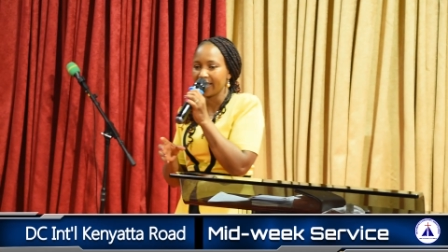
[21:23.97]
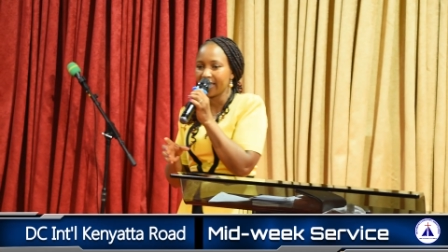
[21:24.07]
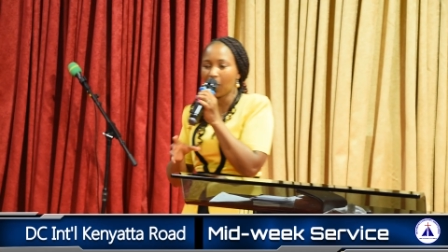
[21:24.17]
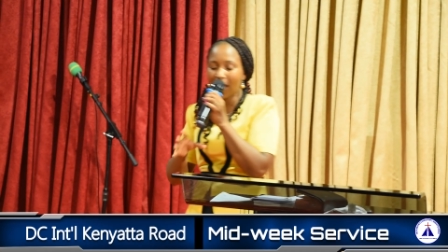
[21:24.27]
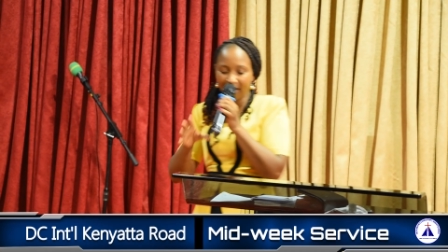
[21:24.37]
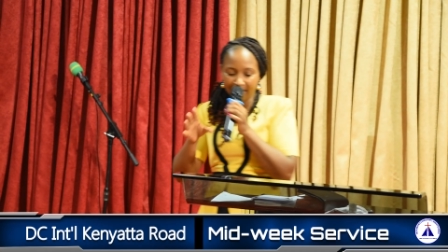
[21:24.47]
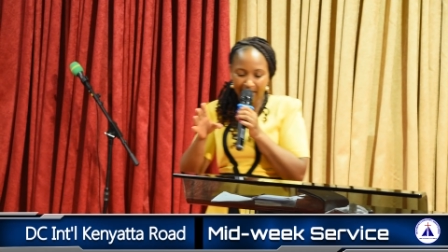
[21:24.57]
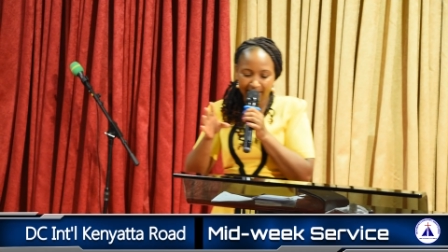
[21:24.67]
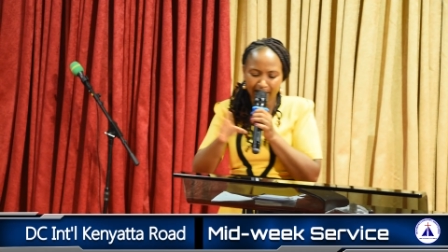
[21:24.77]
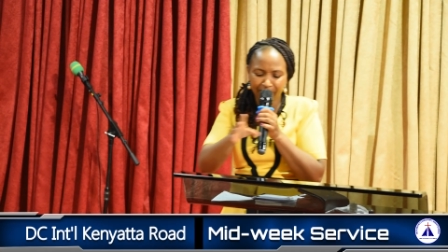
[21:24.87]
the one he
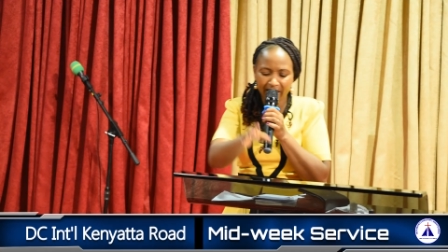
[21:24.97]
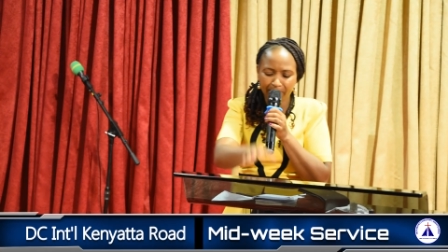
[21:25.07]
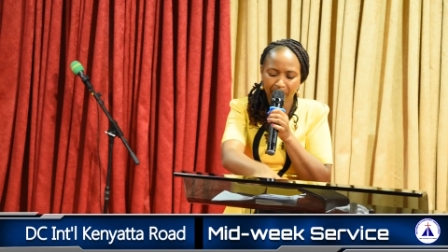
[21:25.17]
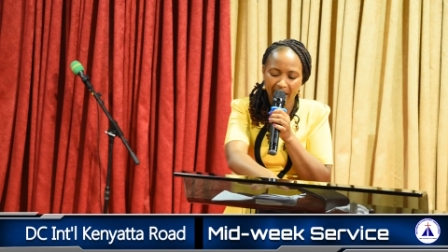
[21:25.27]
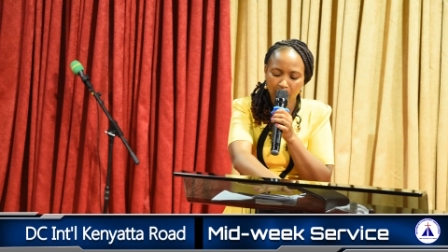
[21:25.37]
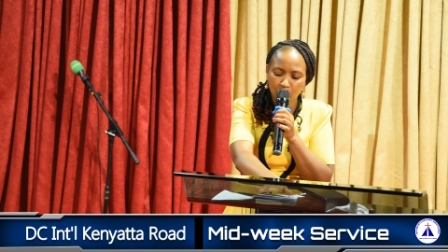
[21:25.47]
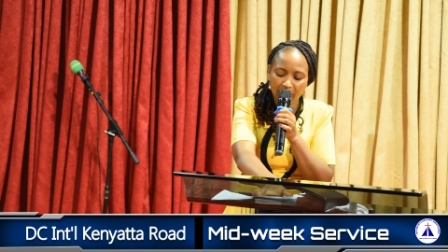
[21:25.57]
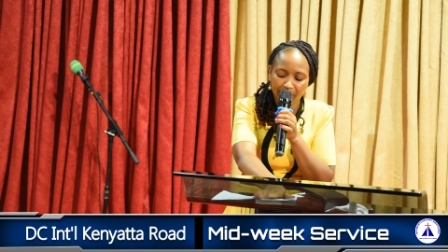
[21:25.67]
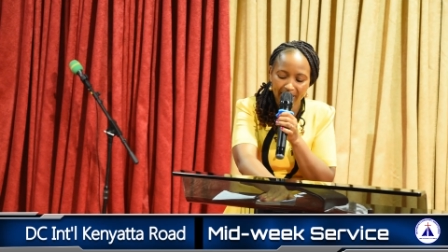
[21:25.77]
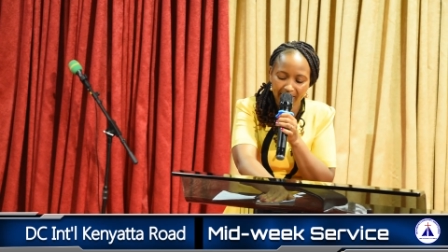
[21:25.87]
had given birth
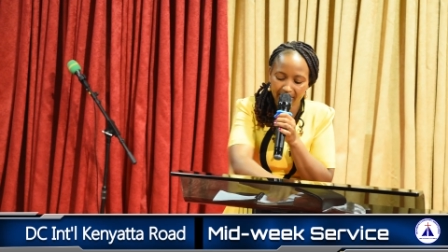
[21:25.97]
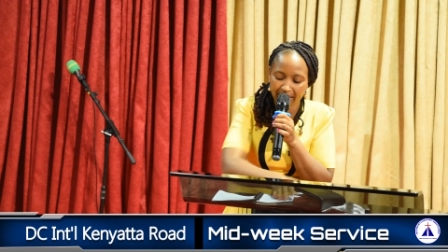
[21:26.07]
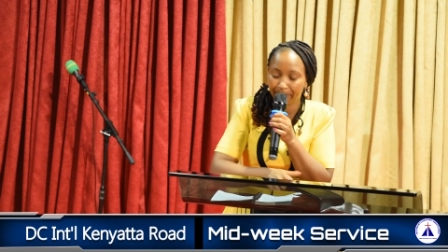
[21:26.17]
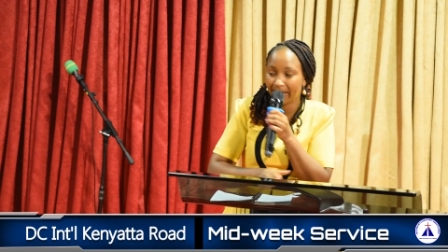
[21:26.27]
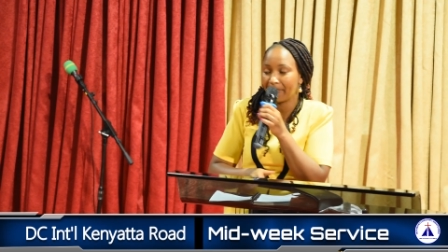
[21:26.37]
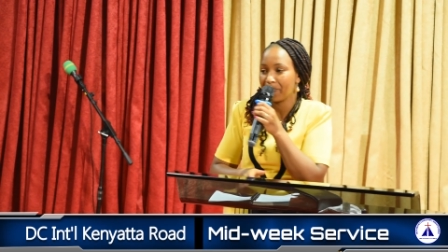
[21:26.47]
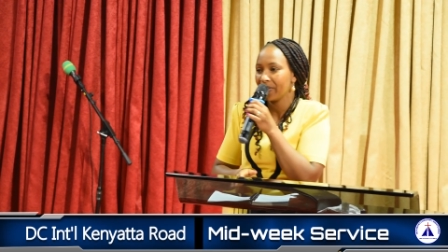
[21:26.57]
with Bathsheba.